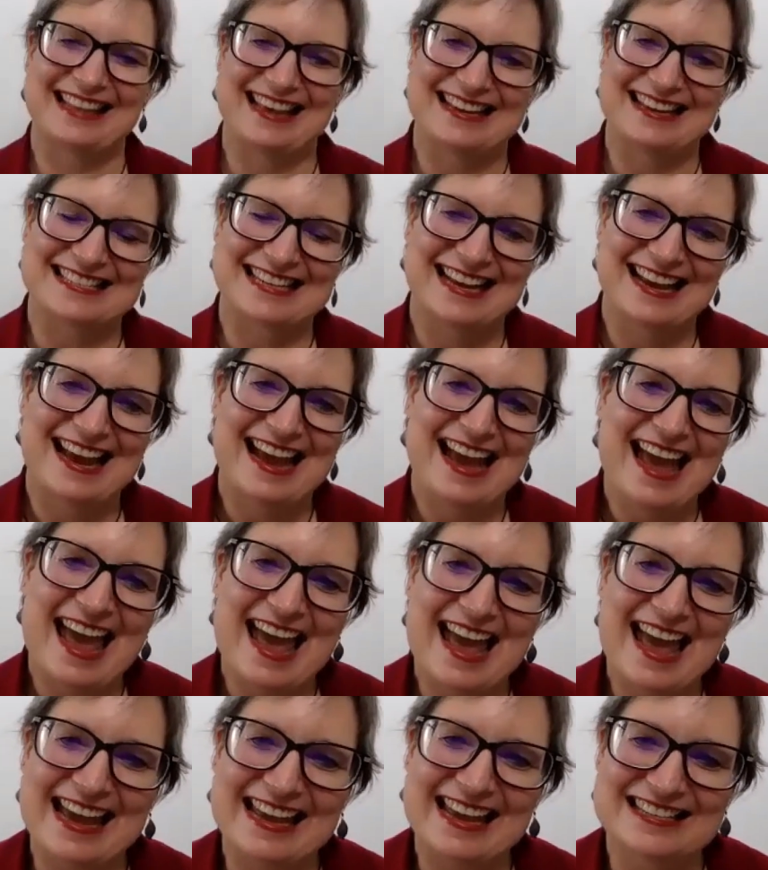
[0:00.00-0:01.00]
that.
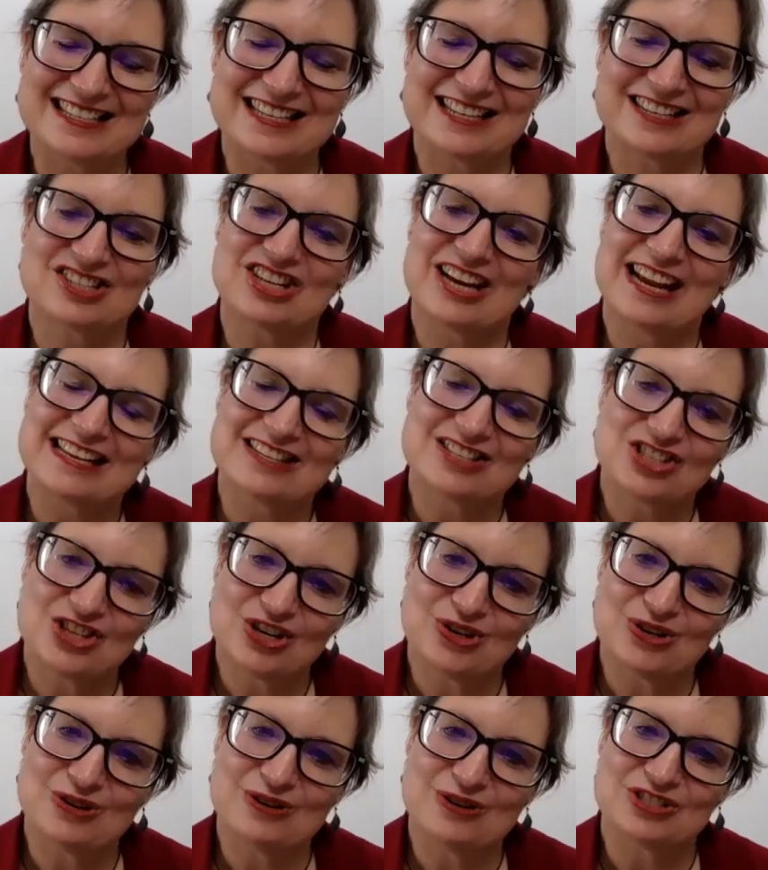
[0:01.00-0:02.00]
And
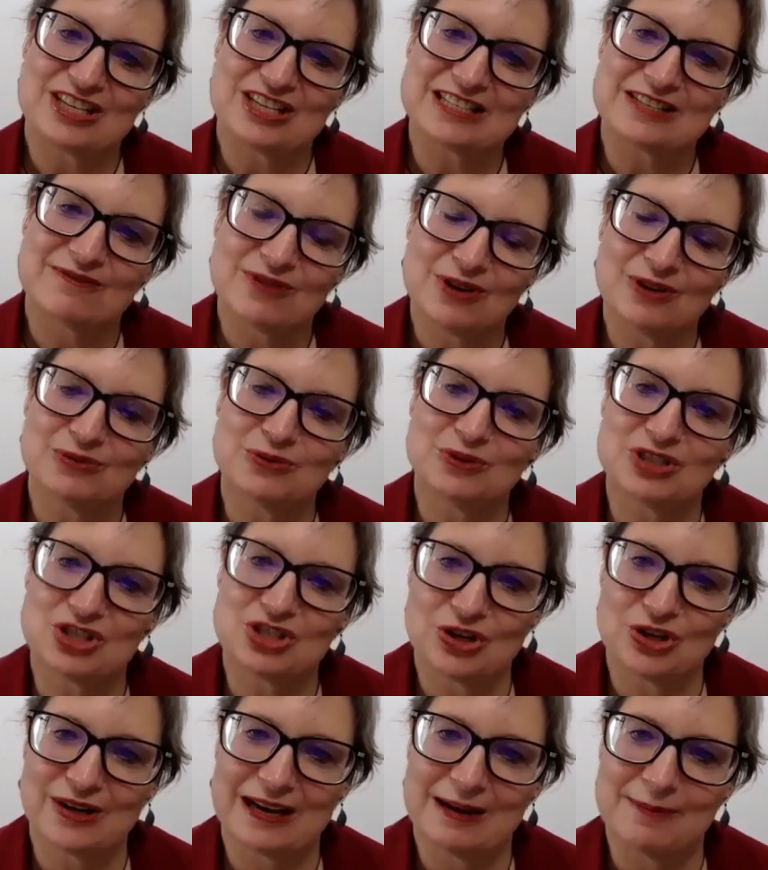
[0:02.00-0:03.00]
she's involved with
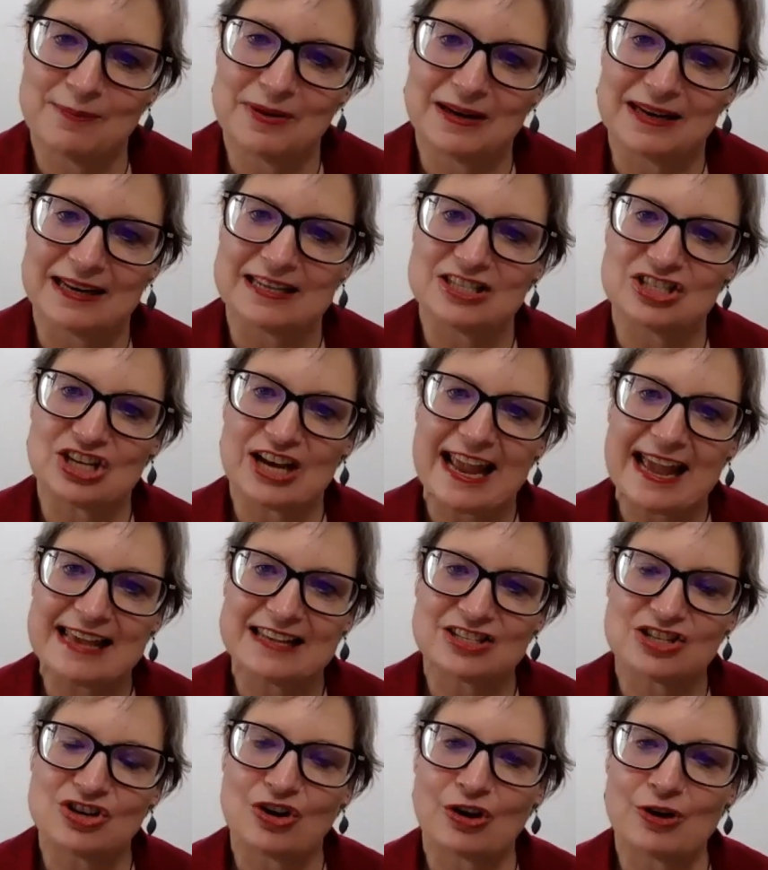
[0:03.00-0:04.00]
two companies. She
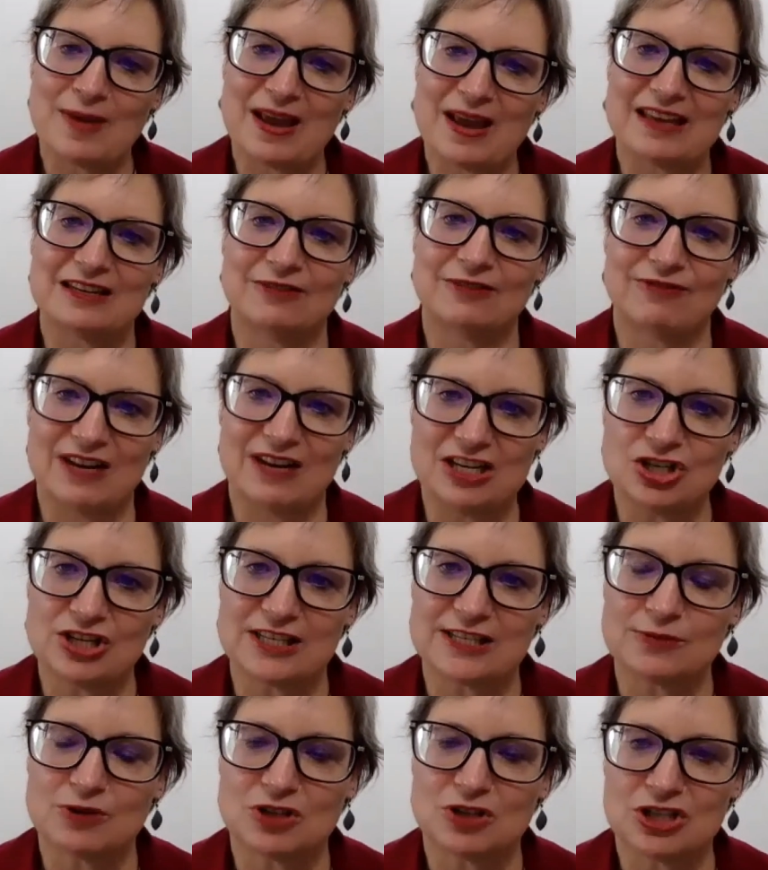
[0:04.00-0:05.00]
has Nomad
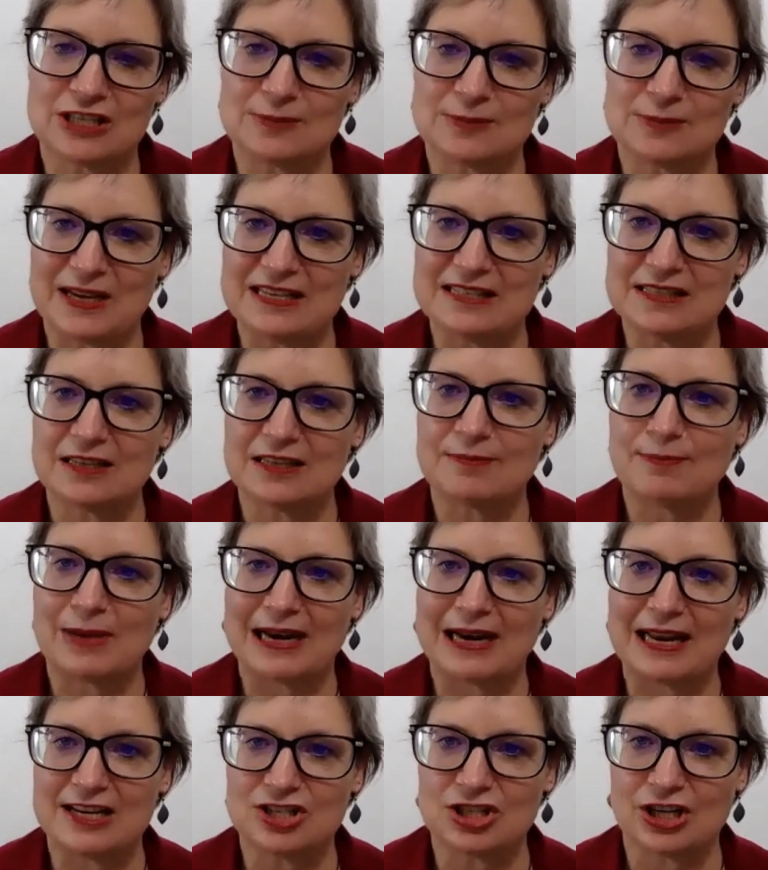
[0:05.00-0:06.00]
Adventures, which is based in
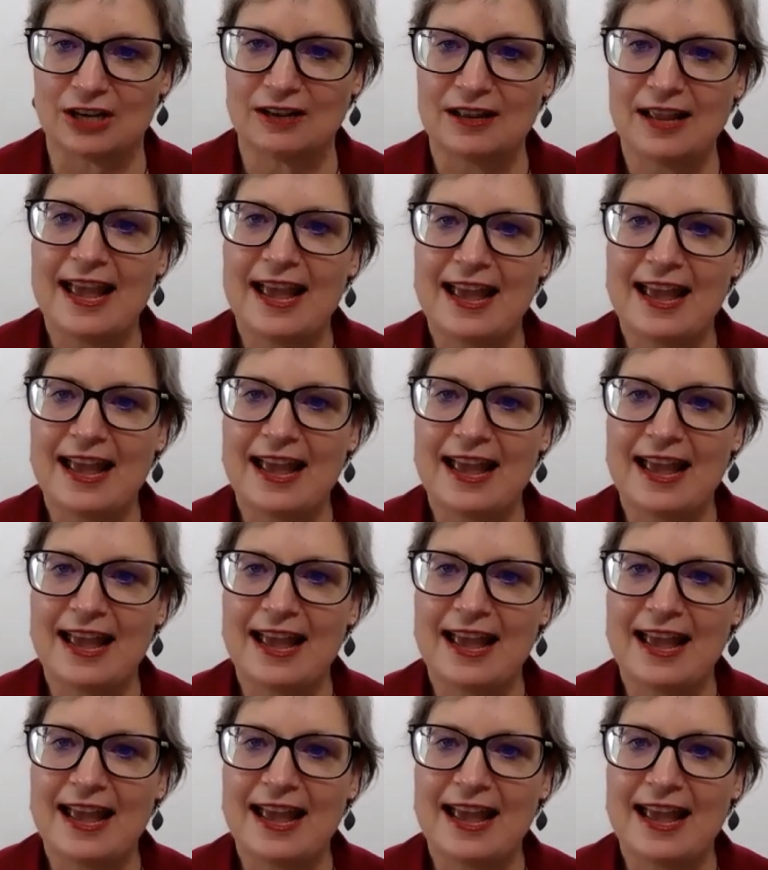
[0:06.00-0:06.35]
Malaysia.